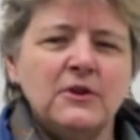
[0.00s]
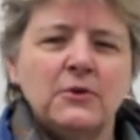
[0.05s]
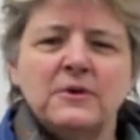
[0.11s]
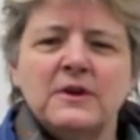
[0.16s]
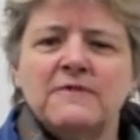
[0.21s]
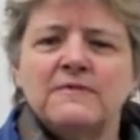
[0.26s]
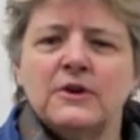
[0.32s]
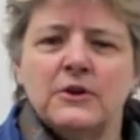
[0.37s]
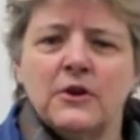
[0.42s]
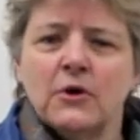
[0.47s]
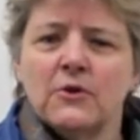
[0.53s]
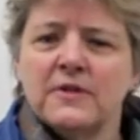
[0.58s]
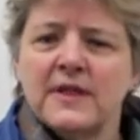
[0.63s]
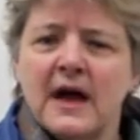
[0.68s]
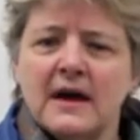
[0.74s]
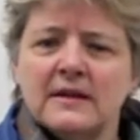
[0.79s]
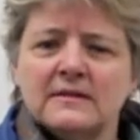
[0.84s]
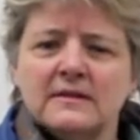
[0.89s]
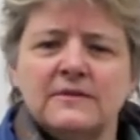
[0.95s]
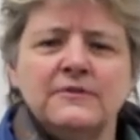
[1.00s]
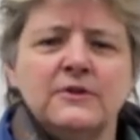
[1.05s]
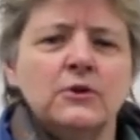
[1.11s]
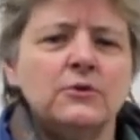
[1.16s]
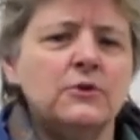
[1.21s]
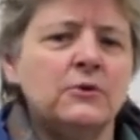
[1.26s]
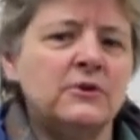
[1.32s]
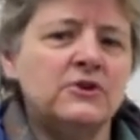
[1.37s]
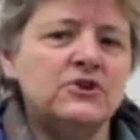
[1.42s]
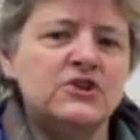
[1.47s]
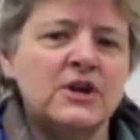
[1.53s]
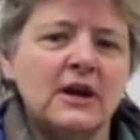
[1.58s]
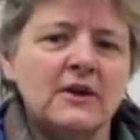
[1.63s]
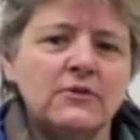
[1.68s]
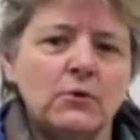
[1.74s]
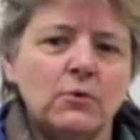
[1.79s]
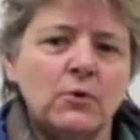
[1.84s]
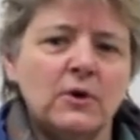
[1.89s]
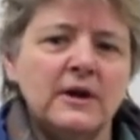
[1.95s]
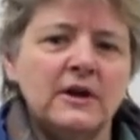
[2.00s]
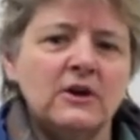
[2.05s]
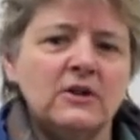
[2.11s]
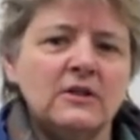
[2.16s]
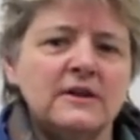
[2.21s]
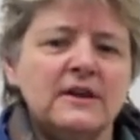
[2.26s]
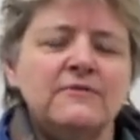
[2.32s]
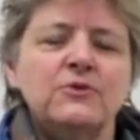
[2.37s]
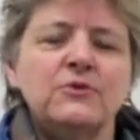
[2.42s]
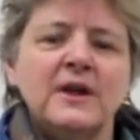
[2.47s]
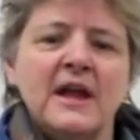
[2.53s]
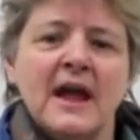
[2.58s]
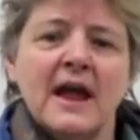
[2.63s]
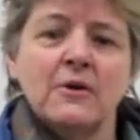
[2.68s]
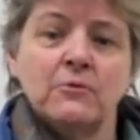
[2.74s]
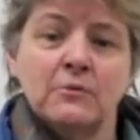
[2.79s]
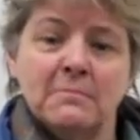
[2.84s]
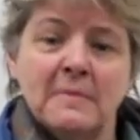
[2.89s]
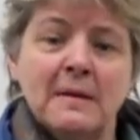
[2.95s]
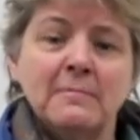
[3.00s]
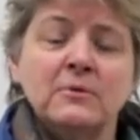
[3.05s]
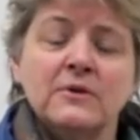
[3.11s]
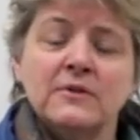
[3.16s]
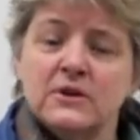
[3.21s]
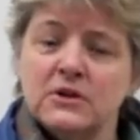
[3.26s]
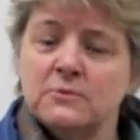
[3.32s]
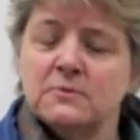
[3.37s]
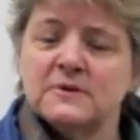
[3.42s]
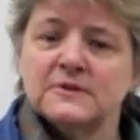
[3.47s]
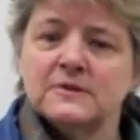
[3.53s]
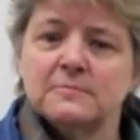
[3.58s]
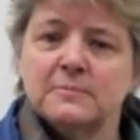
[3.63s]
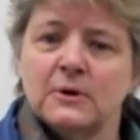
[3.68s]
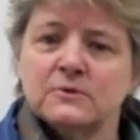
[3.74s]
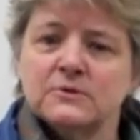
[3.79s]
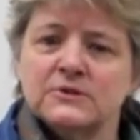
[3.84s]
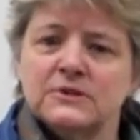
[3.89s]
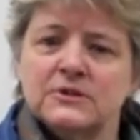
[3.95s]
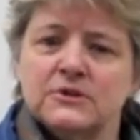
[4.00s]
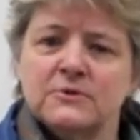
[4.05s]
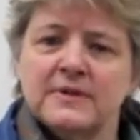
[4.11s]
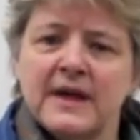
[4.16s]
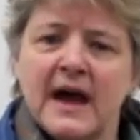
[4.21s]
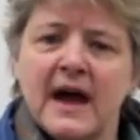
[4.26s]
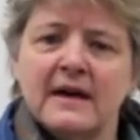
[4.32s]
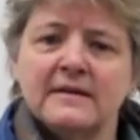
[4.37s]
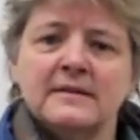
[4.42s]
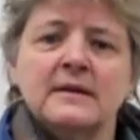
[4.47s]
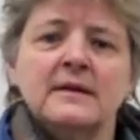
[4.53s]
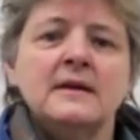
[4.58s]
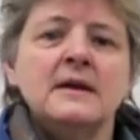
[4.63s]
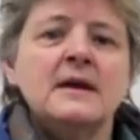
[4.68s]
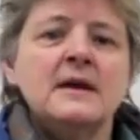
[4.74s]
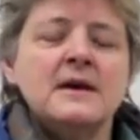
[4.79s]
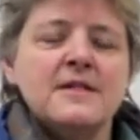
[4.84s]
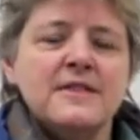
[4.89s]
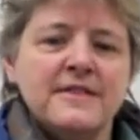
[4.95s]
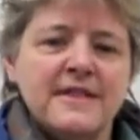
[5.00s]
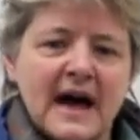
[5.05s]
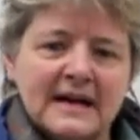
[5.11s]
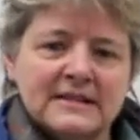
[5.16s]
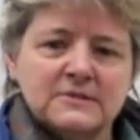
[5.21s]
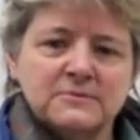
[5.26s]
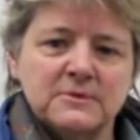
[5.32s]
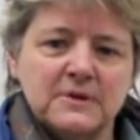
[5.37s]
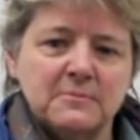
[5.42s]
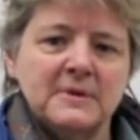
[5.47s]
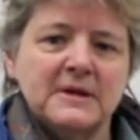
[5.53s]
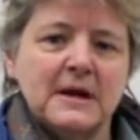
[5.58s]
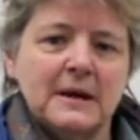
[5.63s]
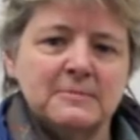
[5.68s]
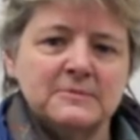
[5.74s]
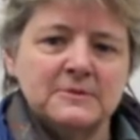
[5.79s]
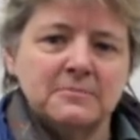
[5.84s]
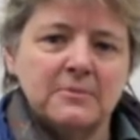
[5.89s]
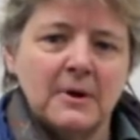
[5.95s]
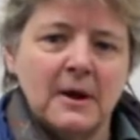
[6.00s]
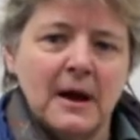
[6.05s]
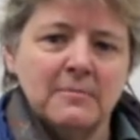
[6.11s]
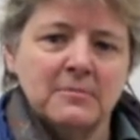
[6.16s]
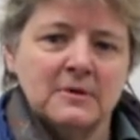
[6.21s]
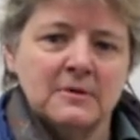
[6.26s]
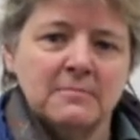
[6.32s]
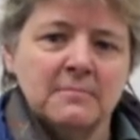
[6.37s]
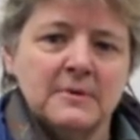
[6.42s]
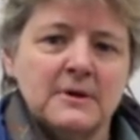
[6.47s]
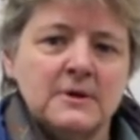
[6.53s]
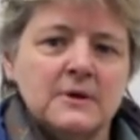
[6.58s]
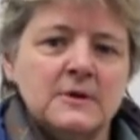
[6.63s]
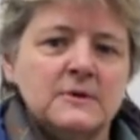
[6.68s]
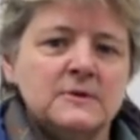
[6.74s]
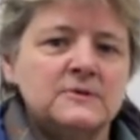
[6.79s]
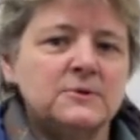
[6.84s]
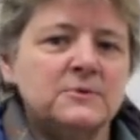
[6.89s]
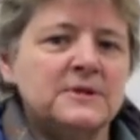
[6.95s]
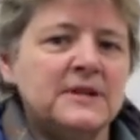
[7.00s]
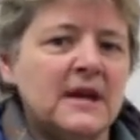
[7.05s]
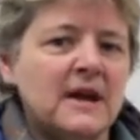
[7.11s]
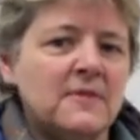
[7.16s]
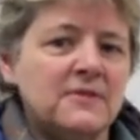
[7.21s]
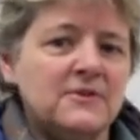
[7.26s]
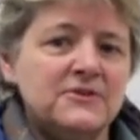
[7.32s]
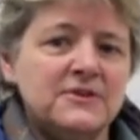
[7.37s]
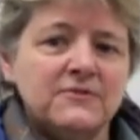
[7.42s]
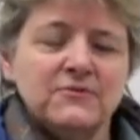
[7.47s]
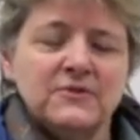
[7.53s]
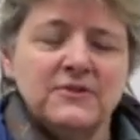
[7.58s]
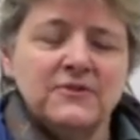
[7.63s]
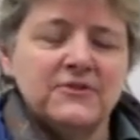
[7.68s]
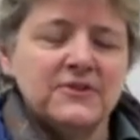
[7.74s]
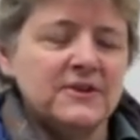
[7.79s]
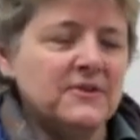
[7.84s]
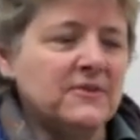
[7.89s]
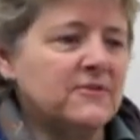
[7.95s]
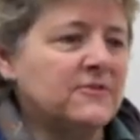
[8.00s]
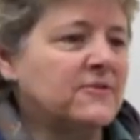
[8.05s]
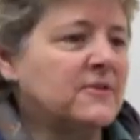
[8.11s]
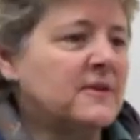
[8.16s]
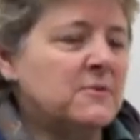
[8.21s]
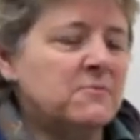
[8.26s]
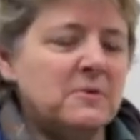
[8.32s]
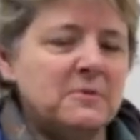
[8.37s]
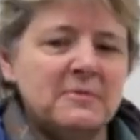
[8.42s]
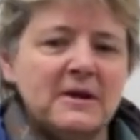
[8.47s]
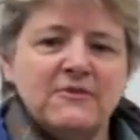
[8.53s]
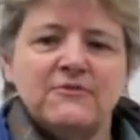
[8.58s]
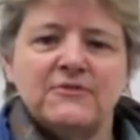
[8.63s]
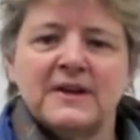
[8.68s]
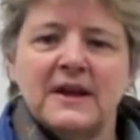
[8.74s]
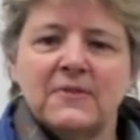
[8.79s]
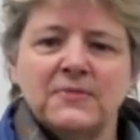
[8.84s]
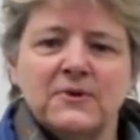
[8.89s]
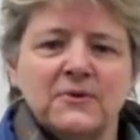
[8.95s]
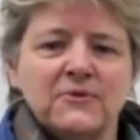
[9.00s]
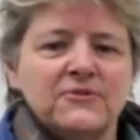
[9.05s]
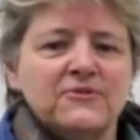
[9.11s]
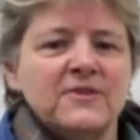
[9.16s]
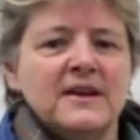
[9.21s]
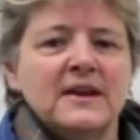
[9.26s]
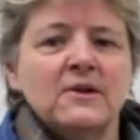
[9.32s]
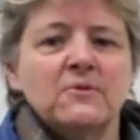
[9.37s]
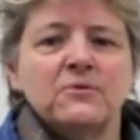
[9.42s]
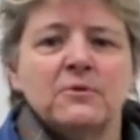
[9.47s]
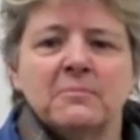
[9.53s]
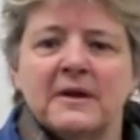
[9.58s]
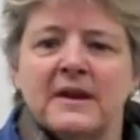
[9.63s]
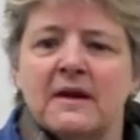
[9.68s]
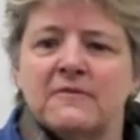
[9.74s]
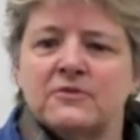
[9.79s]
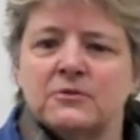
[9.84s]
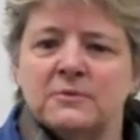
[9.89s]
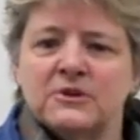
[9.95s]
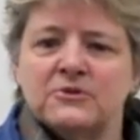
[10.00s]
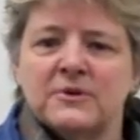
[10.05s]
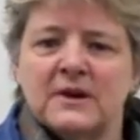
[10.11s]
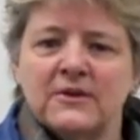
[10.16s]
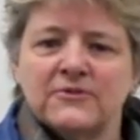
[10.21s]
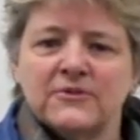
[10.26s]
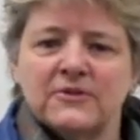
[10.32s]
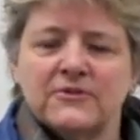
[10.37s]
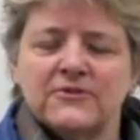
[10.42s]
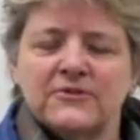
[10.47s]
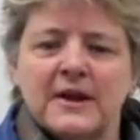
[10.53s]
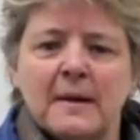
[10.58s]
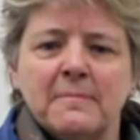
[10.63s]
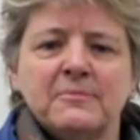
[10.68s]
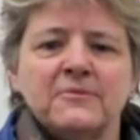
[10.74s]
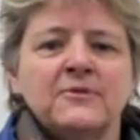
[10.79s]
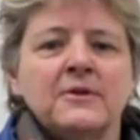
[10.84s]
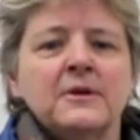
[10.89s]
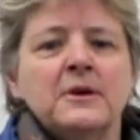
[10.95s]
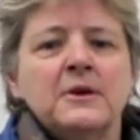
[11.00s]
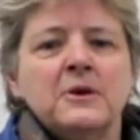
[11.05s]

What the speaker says: don't even know that, if you don't know to check the oil, if you can't remember that you were supposed to do that, that's when there becomes a problem. So again, the difference is we might forget those things, we might have to retrace our steps,